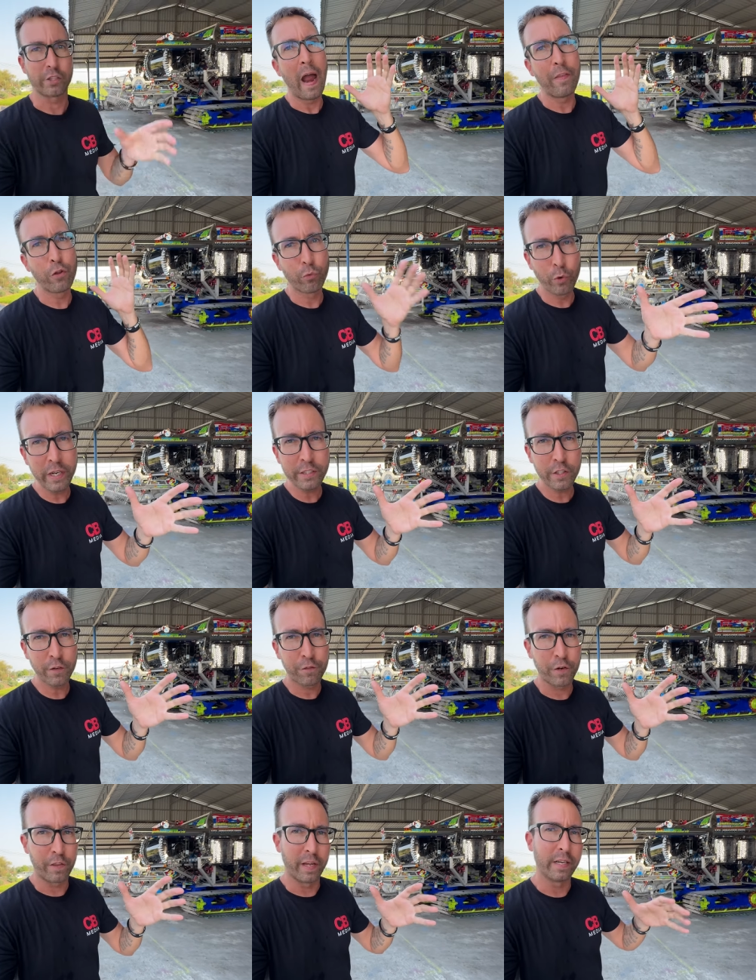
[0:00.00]
And the reason
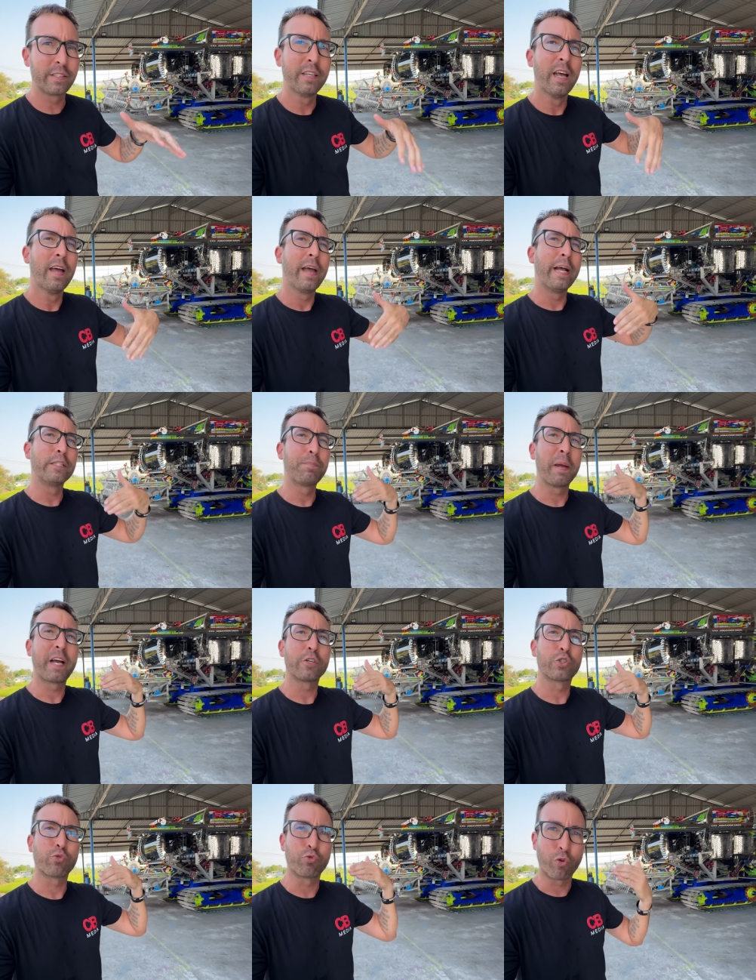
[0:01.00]
for this is
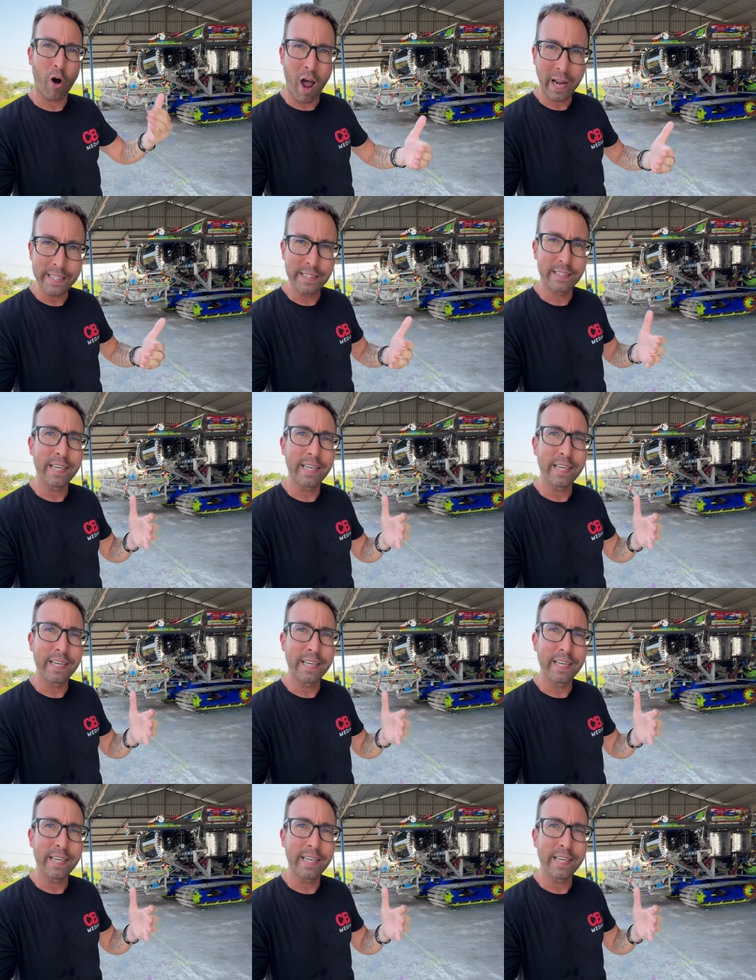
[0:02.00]
because rice